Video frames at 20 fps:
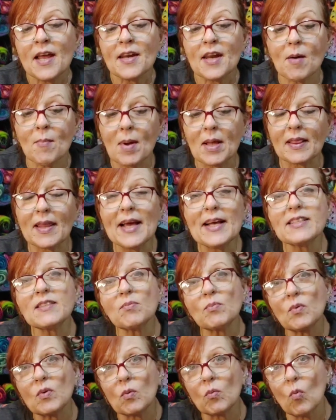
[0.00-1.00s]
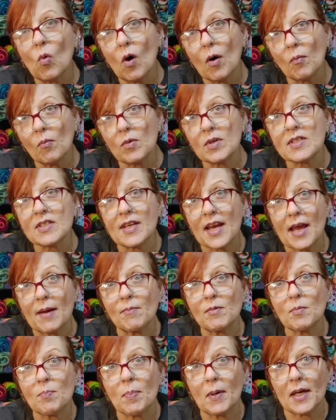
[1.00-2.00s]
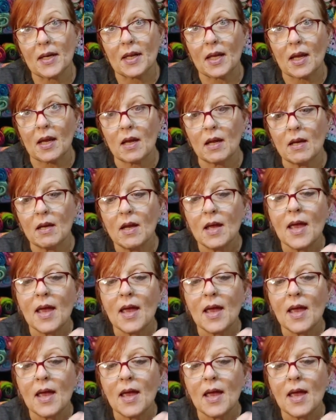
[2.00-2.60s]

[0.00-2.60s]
Now, my last one was named Biddy.